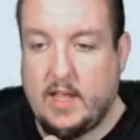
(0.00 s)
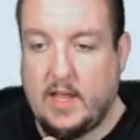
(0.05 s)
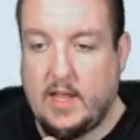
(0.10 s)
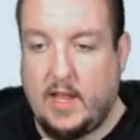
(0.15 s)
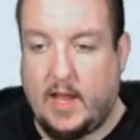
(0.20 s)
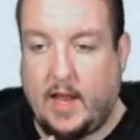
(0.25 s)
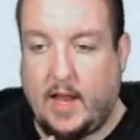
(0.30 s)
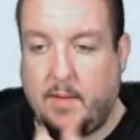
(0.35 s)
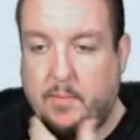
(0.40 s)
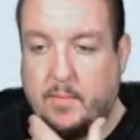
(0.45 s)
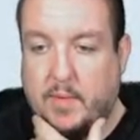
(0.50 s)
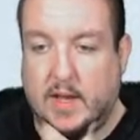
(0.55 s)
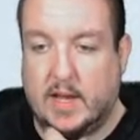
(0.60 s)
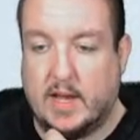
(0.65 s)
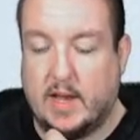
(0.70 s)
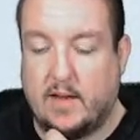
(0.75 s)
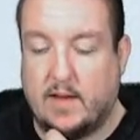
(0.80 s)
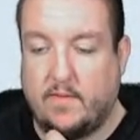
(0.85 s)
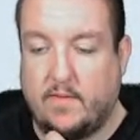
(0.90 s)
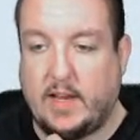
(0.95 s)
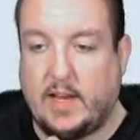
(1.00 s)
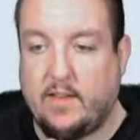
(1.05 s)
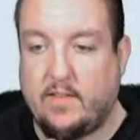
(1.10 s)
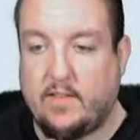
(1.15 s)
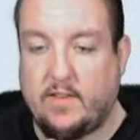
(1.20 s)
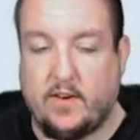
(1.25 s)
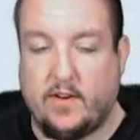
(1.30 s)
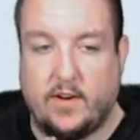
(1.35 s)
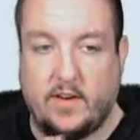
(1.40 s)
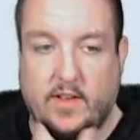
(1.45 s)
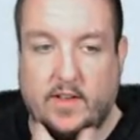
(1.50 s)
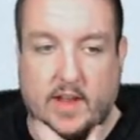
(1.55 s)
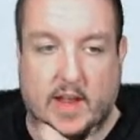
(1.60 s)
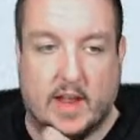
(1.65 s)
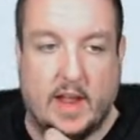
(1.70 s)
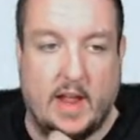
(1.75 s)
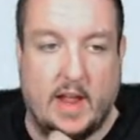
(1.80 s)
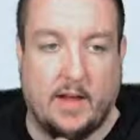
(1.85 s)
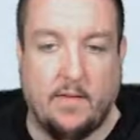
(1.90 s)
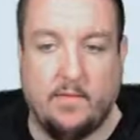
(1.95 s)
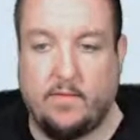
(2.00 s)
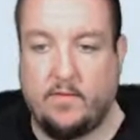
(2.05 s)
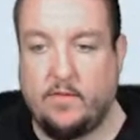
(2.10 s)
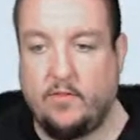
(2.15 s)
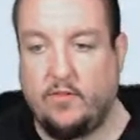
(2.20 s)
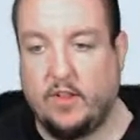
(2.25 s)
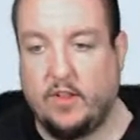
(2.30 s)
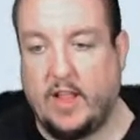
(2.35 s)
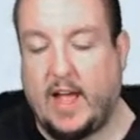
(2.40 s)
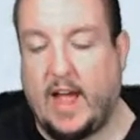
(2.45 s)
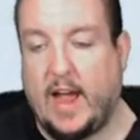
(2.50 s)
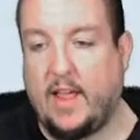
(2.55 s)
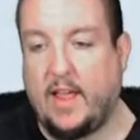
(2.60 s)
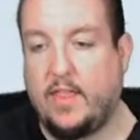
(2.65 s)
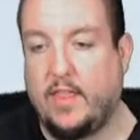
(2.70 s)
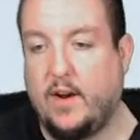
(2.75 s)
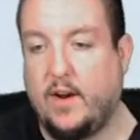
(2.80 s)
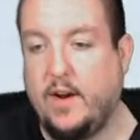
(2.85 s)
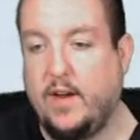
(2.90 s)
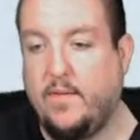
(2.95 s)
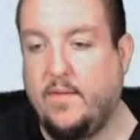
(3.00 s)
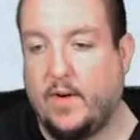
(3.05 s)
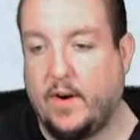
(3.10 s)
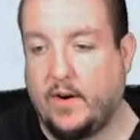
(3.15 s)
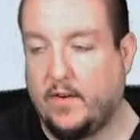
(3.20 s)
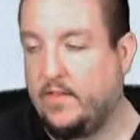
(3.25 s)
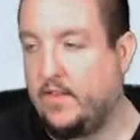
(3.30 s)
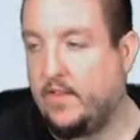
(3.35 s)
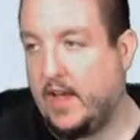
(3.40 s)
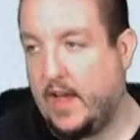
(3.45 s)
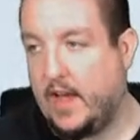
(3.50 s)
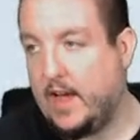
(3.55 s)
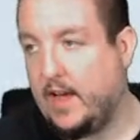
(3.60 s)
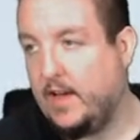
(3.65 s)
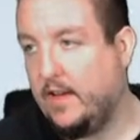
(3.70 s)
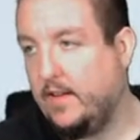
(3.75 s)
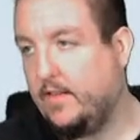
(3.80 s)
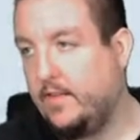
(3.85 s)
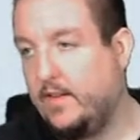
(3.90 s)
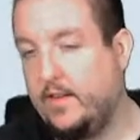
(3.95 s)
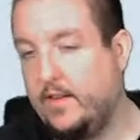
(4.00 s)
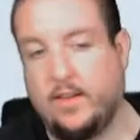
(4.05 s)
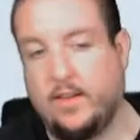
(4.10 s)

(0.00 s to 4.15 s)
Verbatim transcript: 8 p.m. Eastern Time. July 31st, guys.